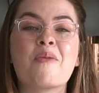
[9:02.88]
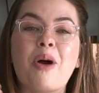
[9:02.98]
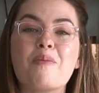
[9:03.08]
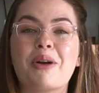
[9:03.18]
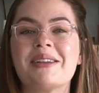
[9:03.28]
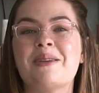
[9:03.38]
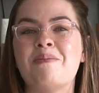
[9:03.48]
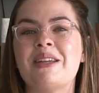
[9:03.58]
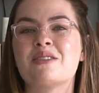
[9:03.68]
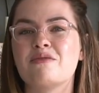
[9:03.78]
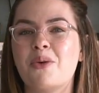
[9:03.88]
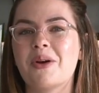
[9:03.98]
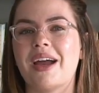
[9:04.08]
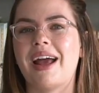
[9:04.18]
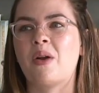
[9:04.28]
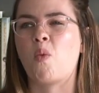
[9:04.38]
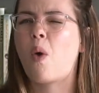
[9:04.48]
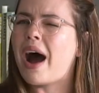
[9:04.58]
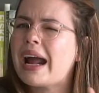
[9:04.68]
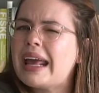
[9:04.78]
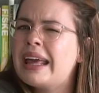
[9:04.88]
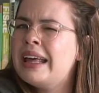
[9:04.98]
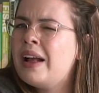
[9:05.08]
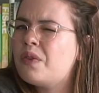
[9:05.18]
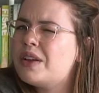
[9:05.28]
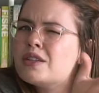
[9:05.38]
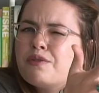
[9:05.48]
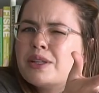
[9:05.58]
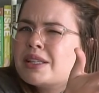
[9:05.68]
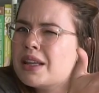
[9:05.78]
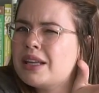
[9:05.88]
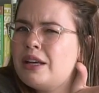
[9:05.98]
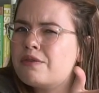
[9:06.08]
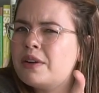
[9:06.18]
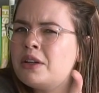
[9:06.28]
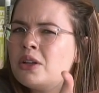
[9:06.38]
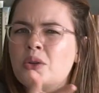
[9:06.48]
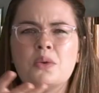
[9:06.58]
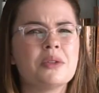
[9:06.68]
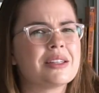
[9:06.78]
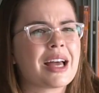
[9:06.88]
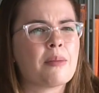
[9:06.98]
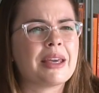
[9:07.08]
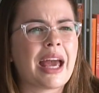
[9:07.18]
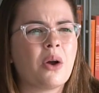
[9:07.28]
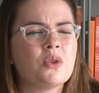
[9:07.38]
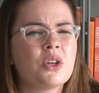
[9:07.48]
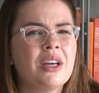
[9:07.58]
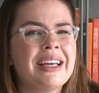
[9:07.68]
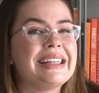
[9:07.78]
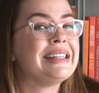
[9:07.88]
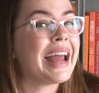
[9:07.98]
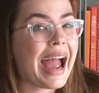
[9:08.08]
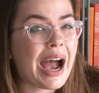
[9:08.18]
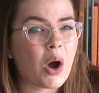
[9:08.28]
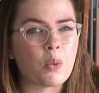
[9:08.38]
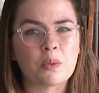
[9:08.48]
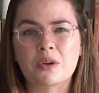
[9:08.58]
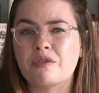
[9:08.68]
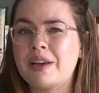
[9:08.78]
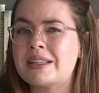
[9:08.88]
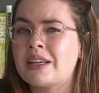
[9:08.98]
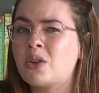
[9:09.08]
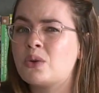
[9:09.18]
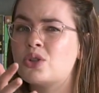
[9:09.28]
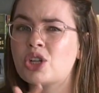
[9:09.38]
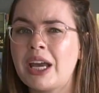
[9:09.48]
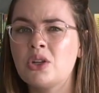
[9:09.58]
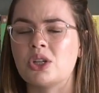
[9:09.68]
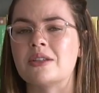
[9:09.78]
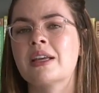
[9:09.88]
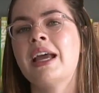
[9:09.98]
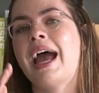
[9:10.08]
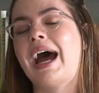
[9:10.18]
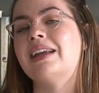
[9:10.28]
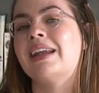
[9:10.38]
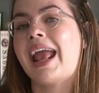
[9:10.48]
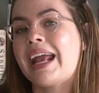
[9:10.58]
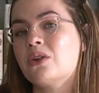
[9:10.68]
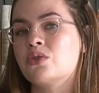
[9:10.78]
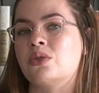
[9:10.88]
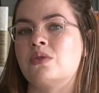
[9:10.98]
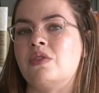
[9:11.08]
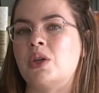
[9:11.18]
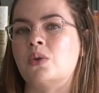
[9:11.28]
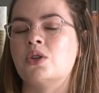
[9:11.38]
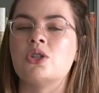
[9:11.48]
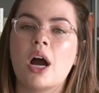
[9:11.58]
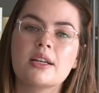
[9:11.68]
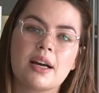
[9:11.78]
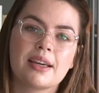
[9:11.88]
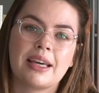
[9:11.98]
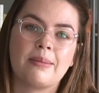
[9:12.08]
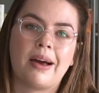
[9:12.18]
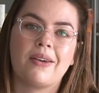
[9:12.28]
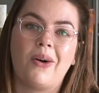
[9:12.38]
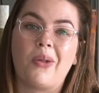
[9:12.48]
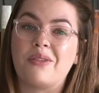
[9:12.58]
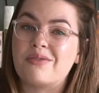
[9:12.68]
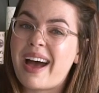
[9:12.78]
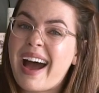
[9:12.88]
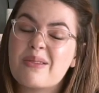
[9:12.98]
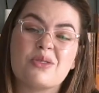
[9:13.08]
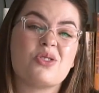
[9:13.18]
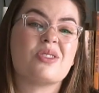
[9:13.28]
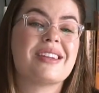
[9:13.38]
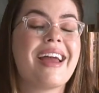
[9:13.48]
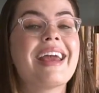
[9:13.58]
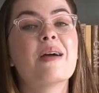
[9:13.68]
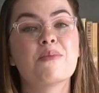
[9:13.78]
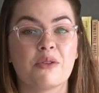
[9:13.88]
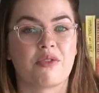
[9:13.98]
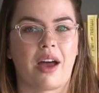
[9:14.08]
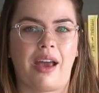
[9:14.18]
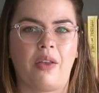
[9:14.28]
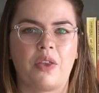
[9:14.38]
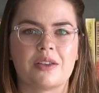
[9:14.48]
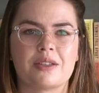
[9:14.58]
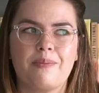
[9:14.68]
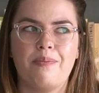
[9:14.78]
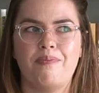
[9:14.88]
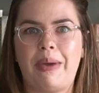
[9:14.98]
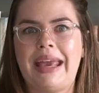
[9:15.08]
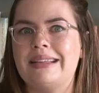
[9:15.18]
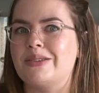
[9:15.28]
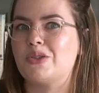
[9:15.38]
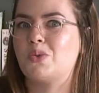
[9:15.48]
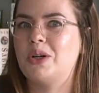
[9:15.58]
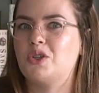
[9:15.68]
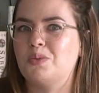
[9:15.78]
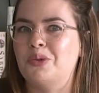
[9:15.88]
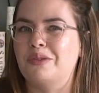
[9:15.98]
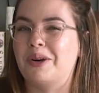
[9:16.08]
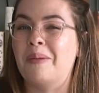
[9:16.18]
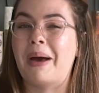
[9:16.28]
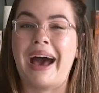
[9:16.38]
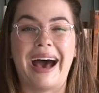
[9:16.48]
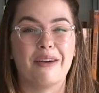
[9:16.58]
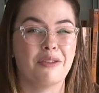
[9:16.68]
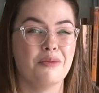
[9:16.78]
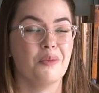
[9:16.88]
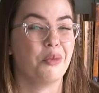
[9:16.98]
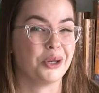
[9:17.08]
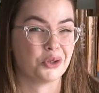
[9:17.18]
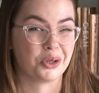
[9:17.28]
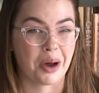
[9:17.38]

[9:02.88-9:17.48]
and what Brexit means for it and why this facility funding news is coming out now when we're facing those changes. And in Andrew's view, not talking about all of that was just amplifying this bait and switch move on behalf of the British